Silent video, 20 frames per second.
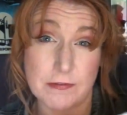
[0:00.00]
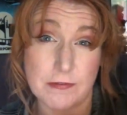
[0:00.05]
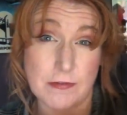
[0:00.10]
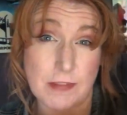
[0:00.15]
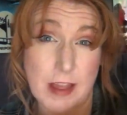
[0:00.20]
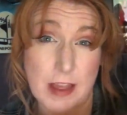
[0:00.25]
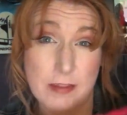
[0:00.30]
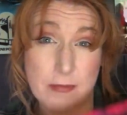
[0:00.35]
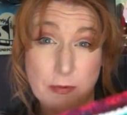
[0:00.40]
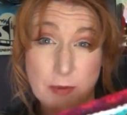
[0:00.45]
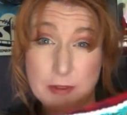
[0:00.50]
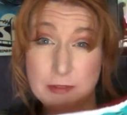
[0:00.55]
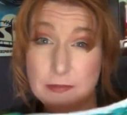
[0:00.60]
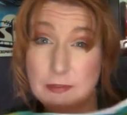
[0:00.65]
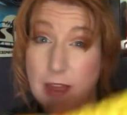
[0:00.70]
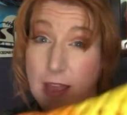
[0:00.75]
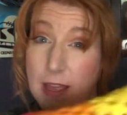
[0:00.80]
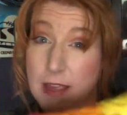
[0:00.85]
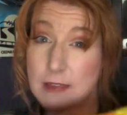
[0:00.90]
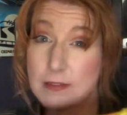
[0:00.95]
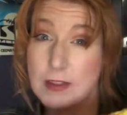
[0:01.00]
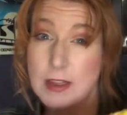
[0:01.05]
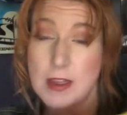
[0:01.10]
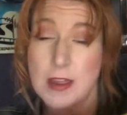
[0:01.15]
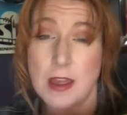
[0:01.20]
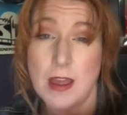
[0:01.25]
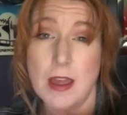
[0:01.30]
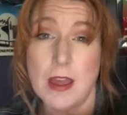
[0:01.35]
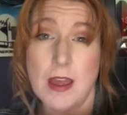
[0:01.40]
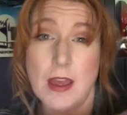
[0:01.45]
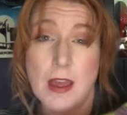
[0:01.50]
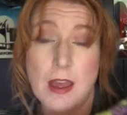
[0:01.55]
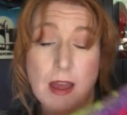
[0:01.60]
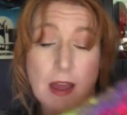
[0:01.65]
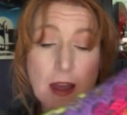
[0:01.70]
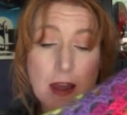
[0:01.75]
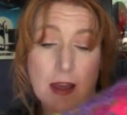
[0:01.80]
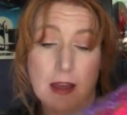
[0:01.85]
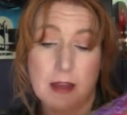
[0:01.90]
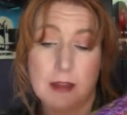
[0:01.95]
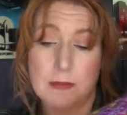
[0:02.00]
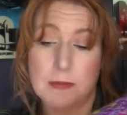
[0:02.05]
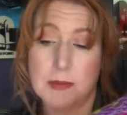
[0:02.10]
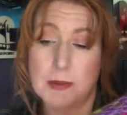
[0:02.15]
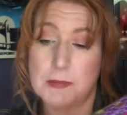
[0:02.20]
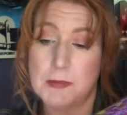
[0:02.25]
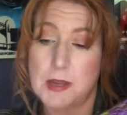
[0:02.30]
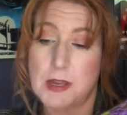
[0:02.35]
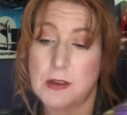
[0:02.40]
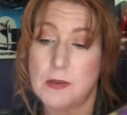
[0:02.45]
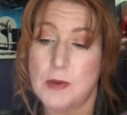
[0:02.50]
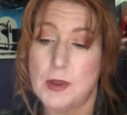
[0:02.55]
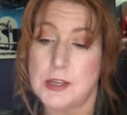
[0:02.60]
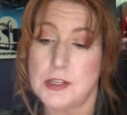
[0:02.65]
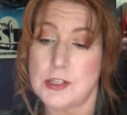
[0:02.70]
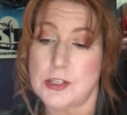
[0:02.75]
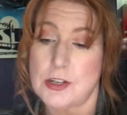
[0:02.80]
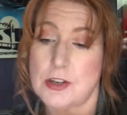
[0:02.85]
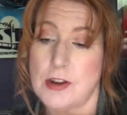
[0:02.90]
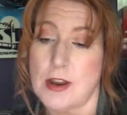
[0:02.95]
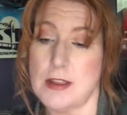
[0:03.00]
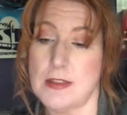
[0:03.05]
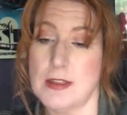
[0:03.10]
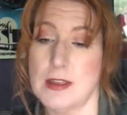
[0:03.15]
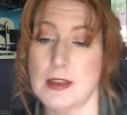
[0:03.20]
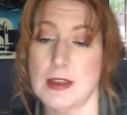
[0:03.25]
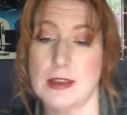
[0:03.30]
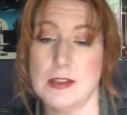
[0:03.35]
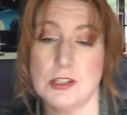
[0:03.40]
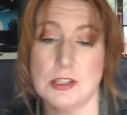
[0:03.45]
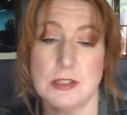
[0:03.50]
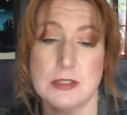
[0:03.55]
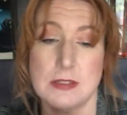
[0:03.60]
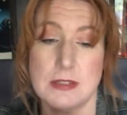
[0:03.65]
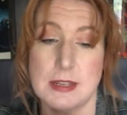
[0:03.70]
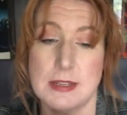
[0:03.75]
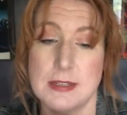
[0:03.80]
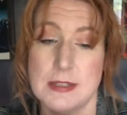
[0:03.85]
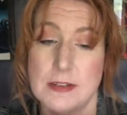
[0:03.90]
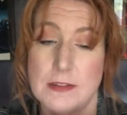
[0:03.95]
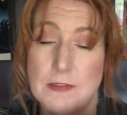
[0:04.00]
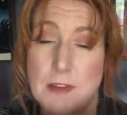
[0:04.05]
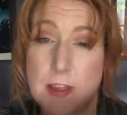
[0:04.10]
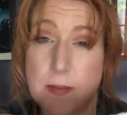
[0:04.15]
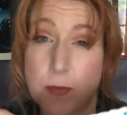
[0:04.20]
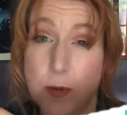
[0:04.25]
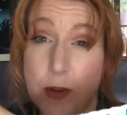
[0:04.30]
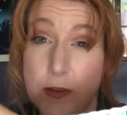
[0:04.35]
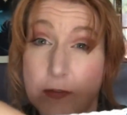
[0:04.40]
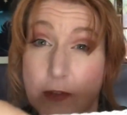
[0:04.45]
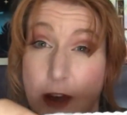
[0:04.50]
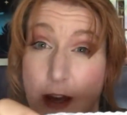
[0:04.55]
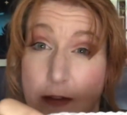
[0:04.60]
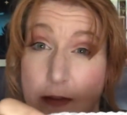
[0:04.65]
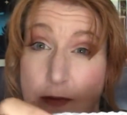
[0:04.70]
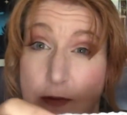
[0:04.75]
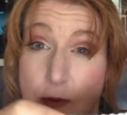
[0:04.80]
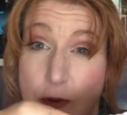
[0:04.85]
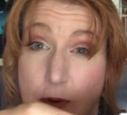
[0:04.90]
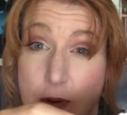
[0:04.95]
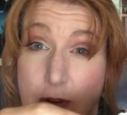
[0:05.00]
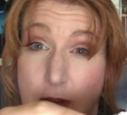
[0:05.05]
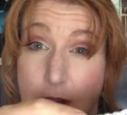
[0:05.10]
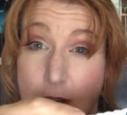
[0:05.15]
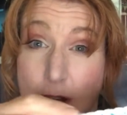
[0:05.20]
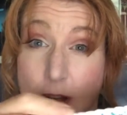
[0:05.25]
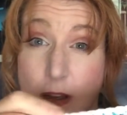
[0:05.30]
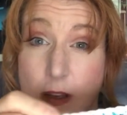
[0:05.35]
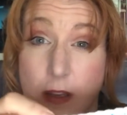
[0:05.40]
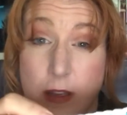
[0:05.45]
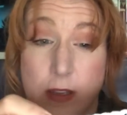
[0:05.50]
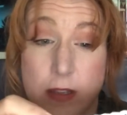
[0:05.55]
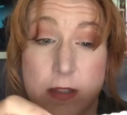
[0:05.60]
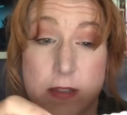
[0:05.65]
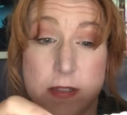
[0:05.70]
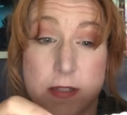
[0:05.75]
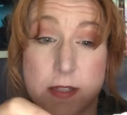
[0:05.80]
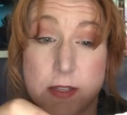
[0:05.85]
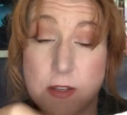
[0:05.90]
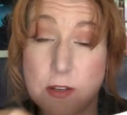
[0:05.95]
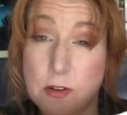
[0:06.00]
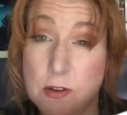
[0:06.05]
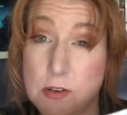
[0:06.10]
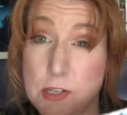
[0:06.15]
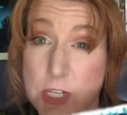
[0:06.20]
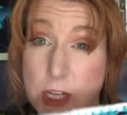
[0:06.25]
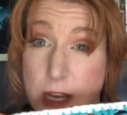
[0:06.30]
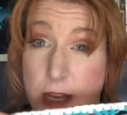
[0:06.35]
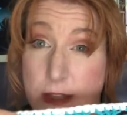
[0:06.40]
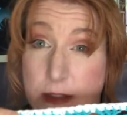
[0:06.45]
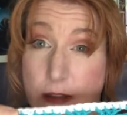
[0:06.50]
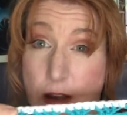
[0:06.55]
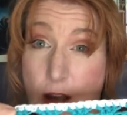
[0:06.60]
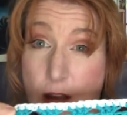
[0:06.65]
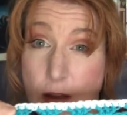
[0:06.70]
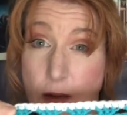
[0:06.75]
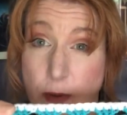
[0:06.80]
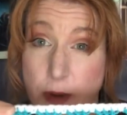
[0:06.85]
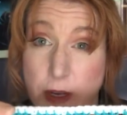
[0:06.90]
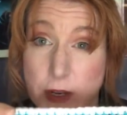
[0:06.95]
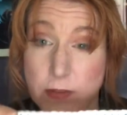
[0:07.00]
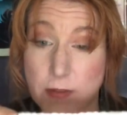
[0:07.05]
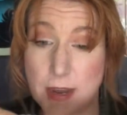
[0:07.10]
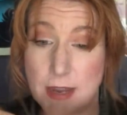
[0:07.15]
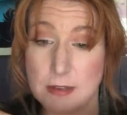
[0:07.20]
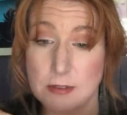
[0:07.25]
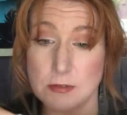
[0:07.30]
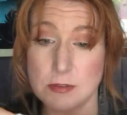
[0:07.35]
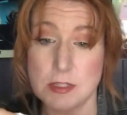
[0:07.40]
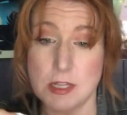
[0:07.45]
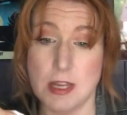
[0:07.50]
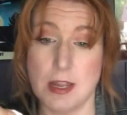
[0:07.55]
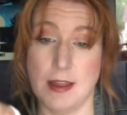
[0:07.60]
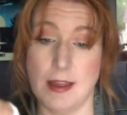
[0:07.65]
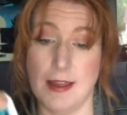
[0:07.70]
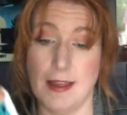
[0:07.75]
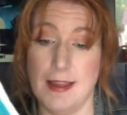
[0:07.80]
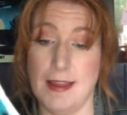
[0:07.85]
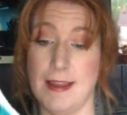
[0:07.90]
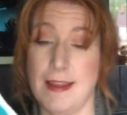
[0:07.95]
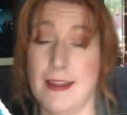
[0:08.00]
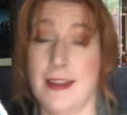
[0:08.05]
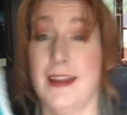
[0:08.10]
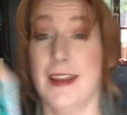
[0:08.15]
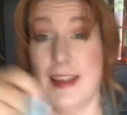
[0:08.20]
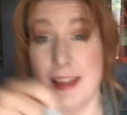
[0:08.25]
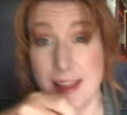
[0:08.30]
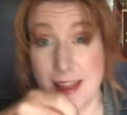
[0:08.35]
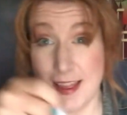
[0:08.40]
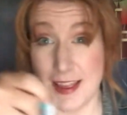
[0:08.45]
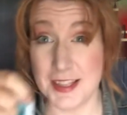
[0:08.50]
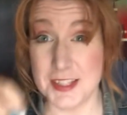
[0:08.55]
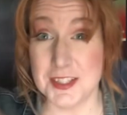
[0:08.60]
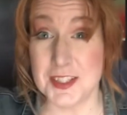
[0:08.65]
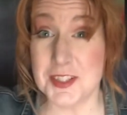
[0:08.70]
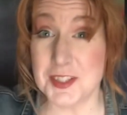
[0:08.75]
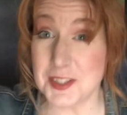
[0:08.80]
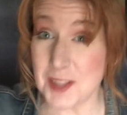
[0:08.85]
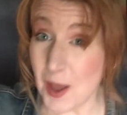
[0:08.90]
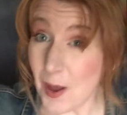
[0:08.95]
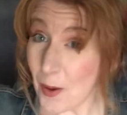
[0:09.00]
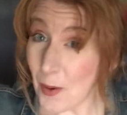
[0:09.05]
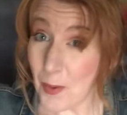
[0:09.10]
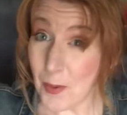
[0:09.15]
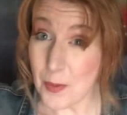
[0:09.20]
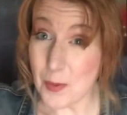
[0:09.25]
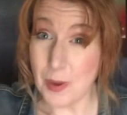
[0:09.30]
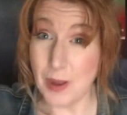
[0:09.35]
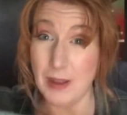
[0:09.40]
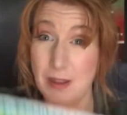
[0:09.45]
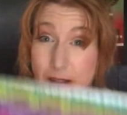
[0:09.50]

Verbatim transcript: a 5.5 um, I'm not quite sure. I think I just, I did a 5.5 for the single crochets all the way around. So